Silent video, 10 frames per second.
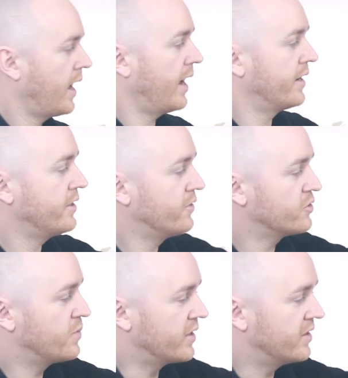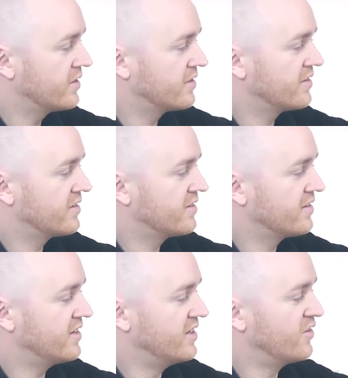And here's me
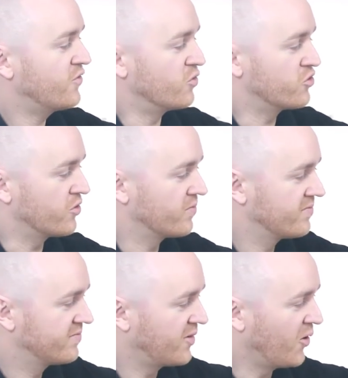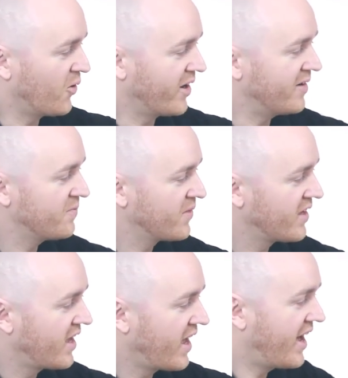in the future, okay?
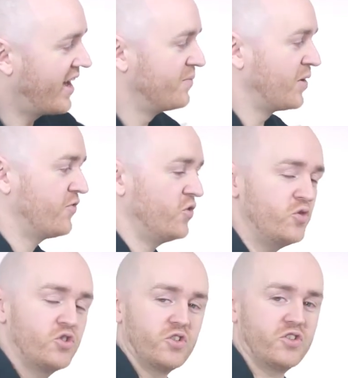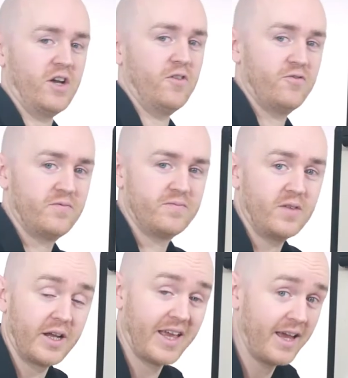And my future self,
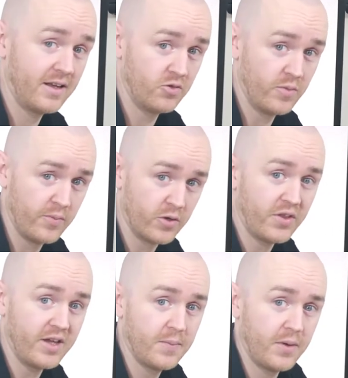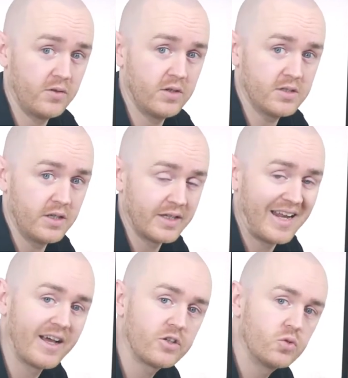again, remember, think about this like an
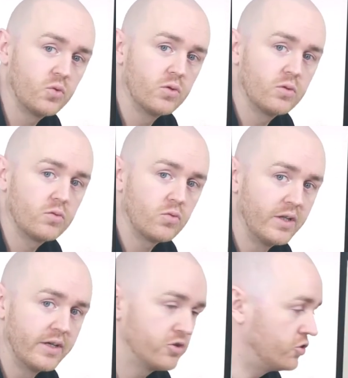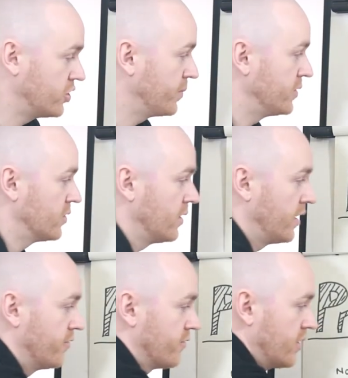actual relationship in your life.